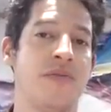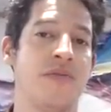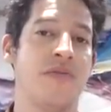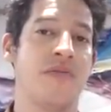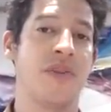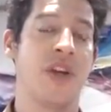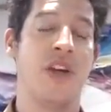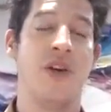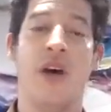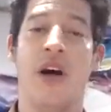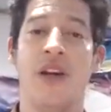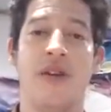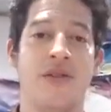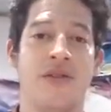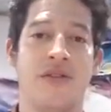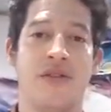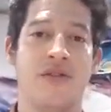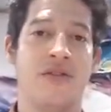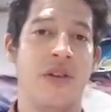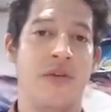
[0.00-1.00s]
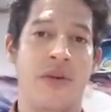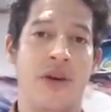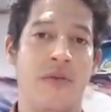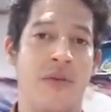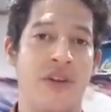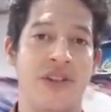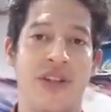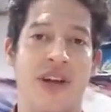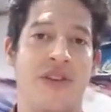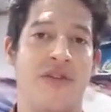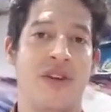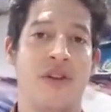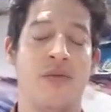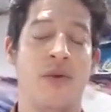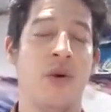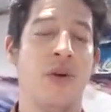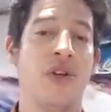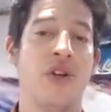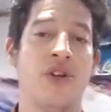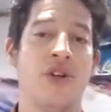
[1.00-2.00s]
I used some on myself on a
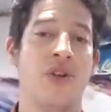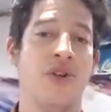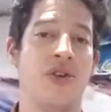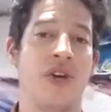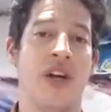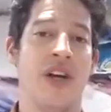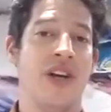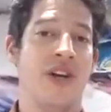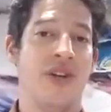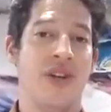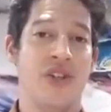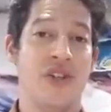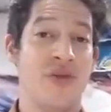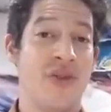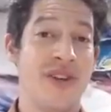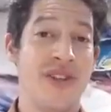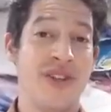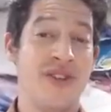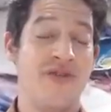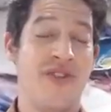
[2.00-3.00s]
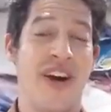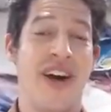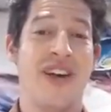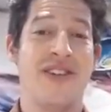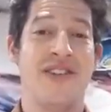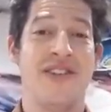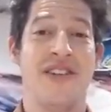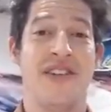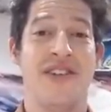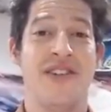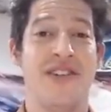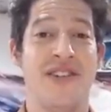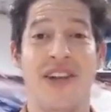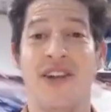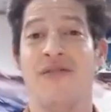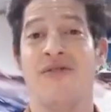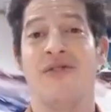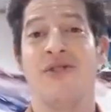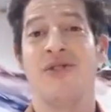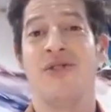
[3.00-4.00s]
broken shoulder. I healed it twice as fast as a
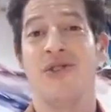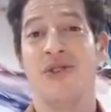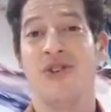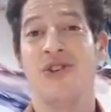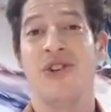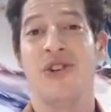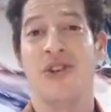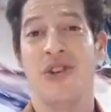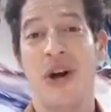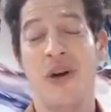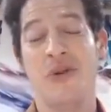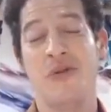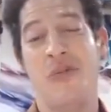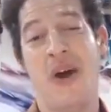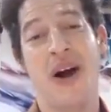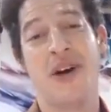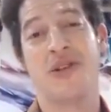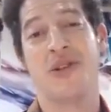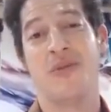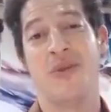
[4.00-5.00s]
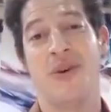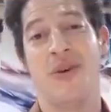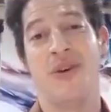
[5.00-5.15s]
Stanford surgeon thought was possible.